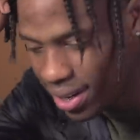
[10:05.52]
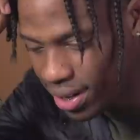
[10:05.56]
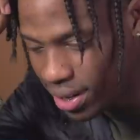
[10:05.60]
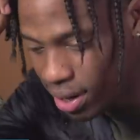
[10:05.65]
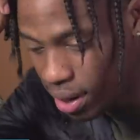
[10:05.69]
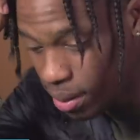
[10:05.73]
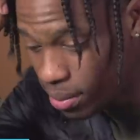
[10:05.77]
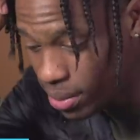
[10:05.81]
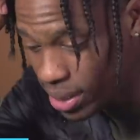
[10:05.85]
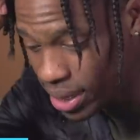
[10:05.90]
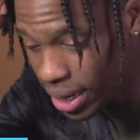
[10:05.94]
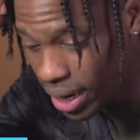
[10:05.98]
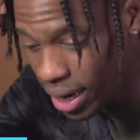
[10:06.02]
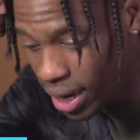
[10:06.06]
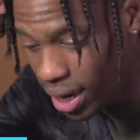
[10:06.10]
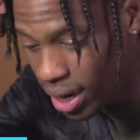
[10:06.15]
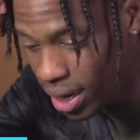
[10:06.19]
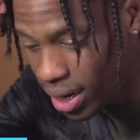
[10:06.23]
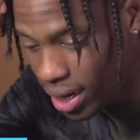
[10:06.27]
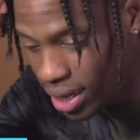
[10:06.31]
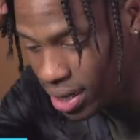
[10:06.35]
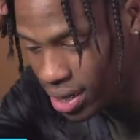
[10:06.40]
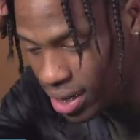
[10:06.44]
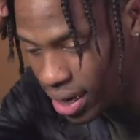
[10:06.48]
You know what I'm
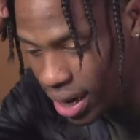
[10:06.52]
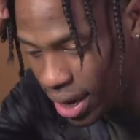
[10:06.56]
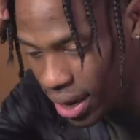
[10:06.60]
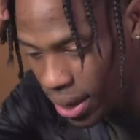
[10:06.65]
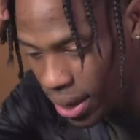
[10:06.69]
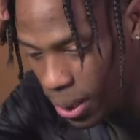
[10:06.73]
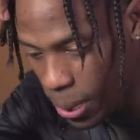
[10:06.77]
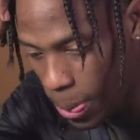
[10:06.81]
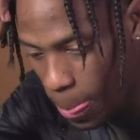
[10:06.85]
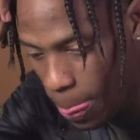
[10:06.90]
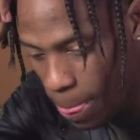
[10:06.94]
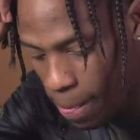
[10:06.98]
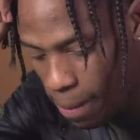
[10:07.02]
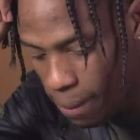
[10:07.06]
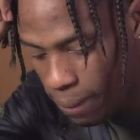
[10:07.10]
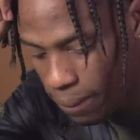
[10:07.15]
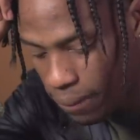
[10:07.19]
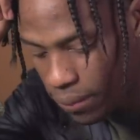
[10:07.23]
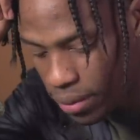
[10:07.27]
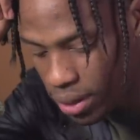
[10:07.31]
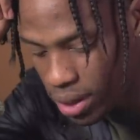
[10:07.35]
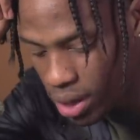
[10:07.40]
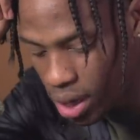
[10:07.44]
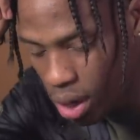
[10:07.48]
saying? It's like,
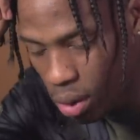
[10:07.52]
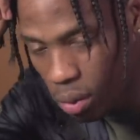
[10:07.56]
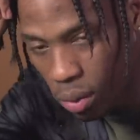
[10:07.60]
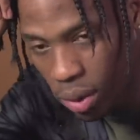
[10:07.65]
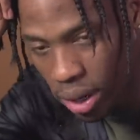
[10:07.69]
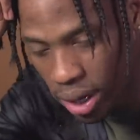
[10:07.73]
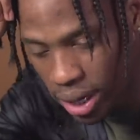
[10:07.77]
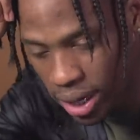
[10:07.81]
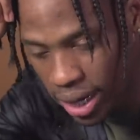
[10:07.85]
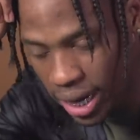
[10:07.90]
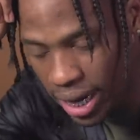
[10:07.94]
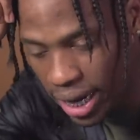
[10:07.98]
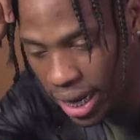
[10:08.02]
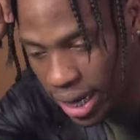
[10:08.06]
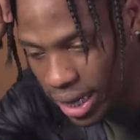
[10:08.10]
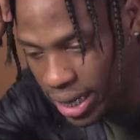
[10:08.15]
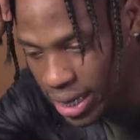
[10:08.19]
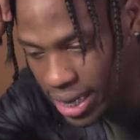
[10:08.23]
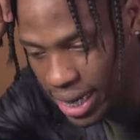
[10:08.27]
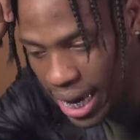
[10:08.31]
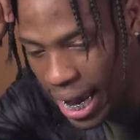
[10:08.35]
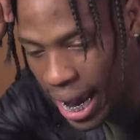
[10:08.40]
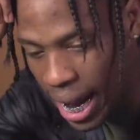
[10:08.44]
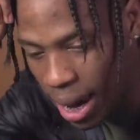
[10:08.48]
you know, one of the
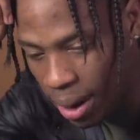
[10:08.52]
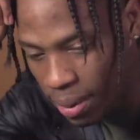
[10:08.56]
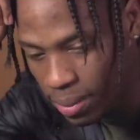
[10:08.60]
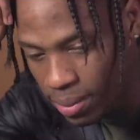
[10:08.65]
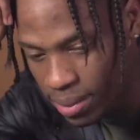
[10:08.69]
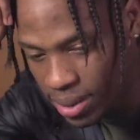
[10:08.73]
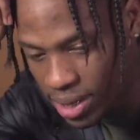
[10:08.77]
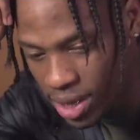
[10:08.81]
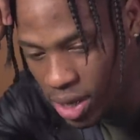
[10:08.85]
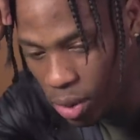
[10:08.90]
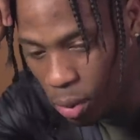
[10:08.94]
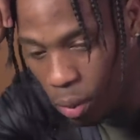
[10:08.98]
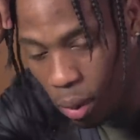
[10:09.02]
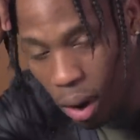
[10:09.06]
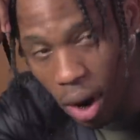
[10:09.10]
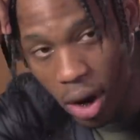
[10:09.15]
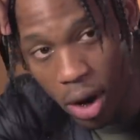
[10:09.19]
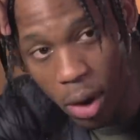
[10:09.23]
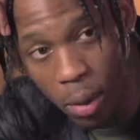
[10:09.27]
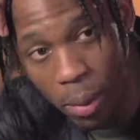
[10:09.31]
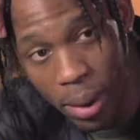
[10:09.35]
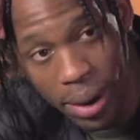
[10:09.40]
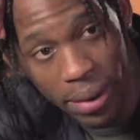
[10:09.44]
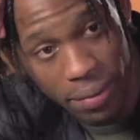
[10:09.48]
illest albums to
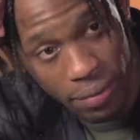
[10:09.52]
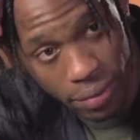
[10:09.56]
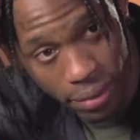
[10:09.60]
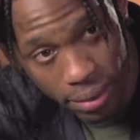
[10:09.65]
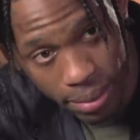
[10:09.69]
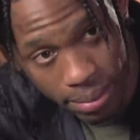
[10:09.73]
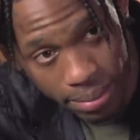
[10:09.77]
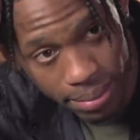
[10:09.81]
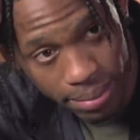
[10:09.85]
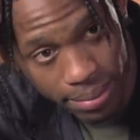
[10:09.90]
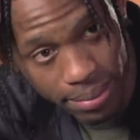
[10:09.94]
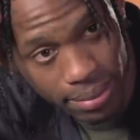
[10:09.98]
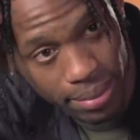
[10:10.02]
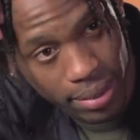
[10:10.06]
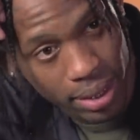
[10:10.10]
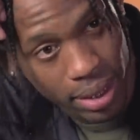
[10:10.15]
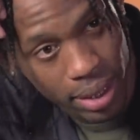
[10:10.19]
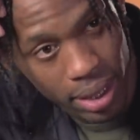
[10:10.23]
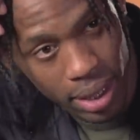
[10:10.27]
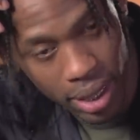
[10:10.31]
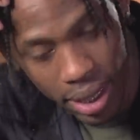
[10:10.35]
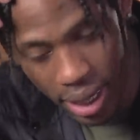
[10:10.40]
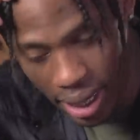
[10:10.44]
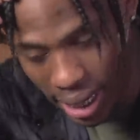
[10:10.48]
walk away from.
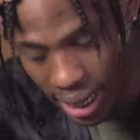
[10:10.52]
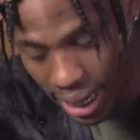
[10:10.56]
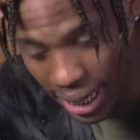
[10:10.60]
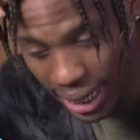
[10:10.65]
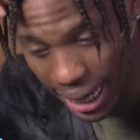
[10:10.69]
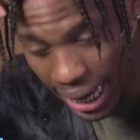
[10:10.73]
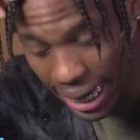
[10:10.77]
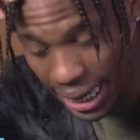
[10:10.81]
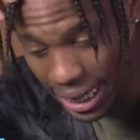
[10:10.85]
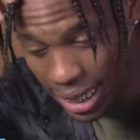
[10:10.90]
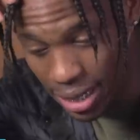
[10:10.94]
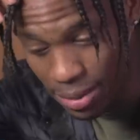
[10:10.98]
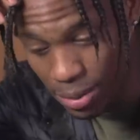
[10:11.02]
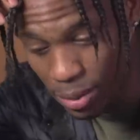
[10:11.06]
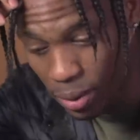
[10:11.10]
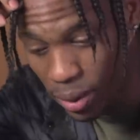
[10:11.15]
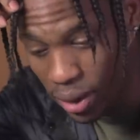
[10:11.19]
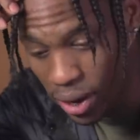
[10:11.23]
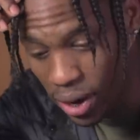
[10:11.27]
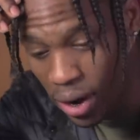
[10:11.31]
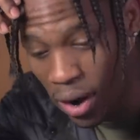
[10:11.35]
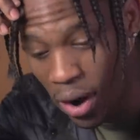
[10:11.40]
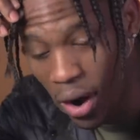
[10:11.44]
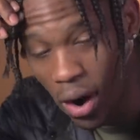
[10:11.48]
And like, he's been
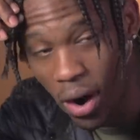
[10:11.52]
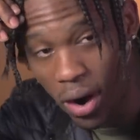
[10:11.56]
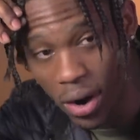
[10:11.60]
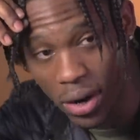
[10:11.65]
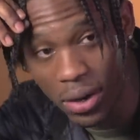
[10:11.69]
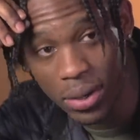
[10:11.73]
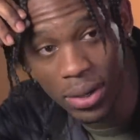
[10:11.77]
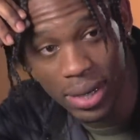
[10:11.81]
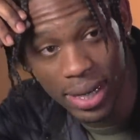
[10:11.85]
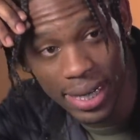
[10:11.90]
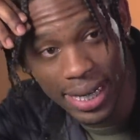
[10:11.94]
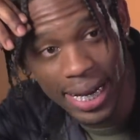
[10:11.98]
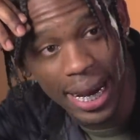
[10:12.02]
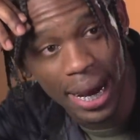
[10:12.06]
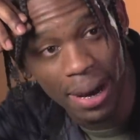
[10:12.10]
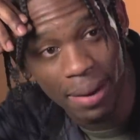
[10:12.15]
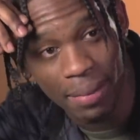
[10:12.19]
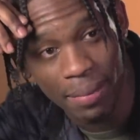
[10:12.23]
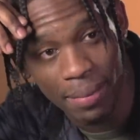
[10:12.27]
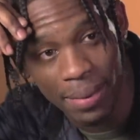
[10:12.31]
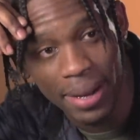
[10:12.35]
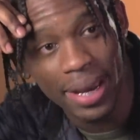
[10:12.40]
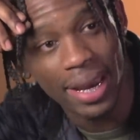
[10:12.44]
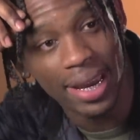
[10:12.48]
working hard on this
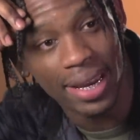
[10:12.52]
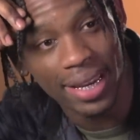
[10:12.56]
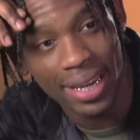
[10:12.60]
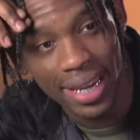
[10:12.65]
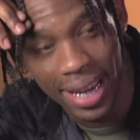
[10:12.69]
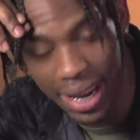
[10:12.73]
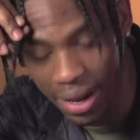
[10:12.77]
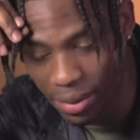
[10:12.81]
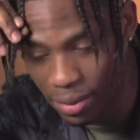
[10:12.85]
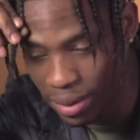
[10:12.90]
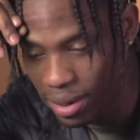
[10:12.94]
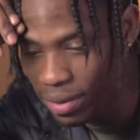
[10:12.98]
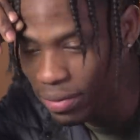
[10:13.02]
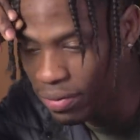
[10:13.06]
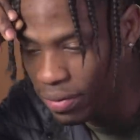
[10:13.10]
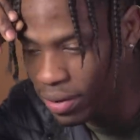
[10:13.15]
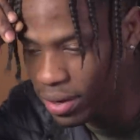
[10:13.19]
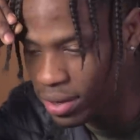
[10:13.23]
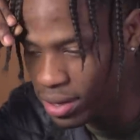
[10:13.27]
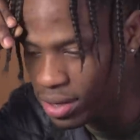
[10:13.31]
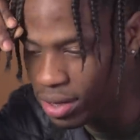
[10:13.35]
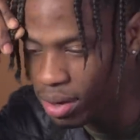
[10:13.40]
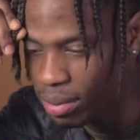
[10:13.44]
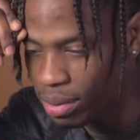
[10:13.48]
album, man. Like, when he
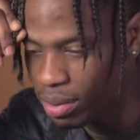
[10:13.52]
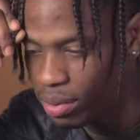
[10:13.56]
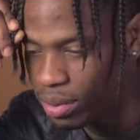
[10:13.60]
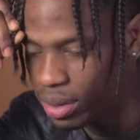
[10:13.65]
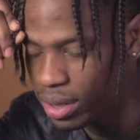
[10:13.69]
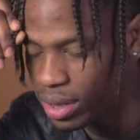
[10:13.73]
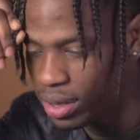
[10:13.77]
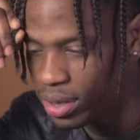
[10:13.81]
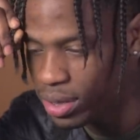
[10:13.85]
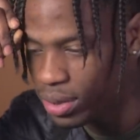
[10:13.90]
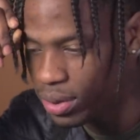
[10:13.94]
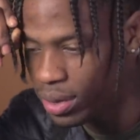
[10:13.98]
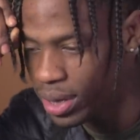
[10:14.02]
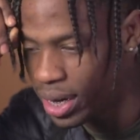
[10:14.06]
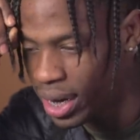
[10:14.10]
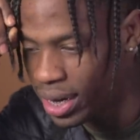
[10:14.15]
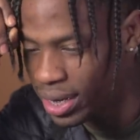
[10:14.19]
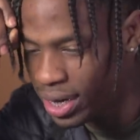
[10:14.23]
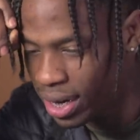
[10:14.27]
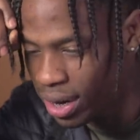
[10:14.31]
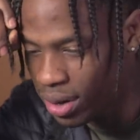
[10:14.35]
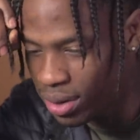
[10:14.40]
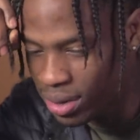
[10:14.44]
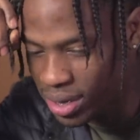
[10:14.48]
first told me he wanted to do it, I
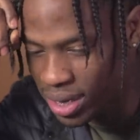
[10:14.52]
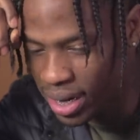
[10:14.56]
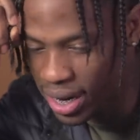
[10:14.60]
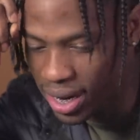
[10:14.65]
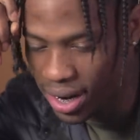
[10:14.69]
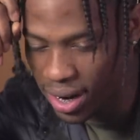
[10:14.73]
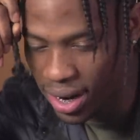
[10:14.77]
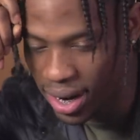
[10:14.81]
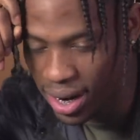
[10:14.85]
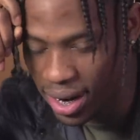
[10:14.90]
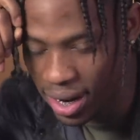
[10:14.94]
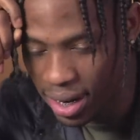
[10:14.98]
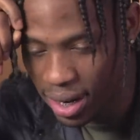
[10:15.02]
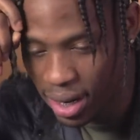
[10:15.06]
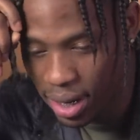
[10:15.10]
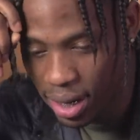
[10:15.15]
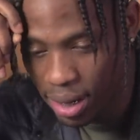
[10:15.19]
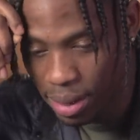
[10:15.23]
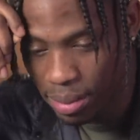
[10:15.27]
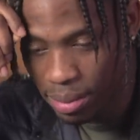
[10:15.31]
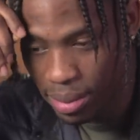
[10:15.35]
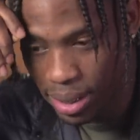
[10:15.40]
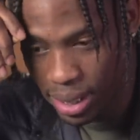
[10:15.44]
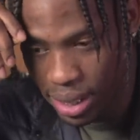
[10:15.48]
thought it was like, all right,
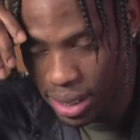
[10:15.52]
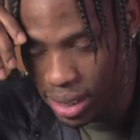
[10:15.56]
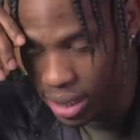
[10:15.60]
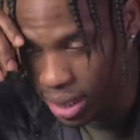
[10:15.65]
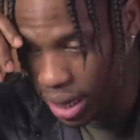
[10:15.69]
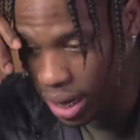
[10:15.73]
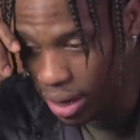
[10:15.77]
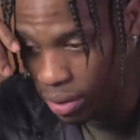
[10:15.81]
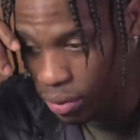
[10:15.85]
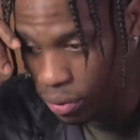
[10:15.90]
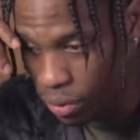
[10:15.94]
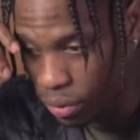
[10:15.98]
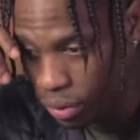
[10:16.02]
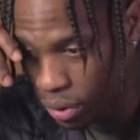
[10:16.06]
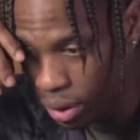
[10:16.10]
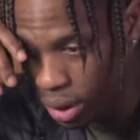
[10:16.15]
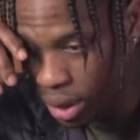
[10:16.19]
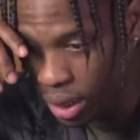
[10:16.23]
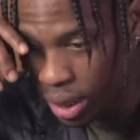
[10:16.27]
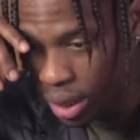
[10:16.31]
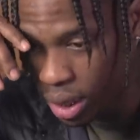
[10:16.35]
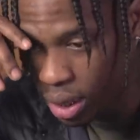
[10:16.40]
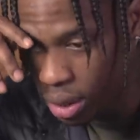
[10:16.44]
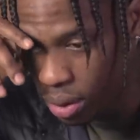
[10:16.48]
well, he's like
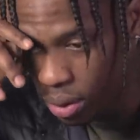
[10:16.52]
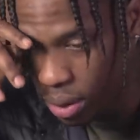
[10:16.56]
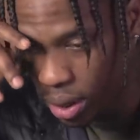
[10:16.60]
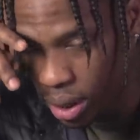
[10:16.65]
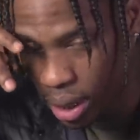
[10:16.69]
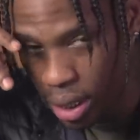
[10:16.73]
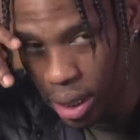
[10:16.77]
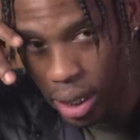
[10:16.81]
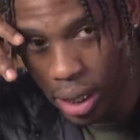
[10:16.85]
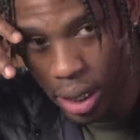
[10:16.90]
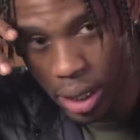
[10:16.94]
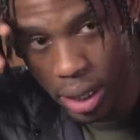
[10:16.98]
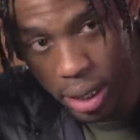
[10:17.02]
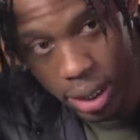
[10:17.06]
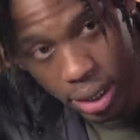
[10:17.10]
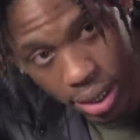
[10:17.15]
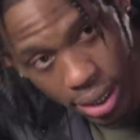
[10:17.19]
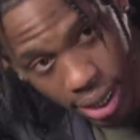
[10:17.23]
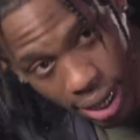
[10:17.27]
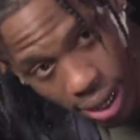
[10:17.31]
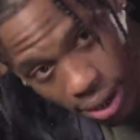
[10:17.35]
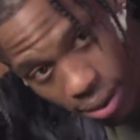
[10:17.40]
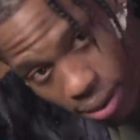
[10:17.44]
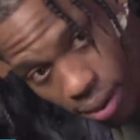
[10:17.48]
really going in.
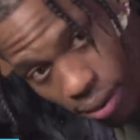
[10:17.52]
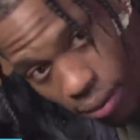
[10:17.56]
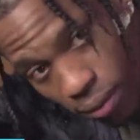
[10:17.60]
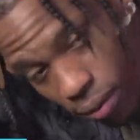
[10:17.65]
It's like a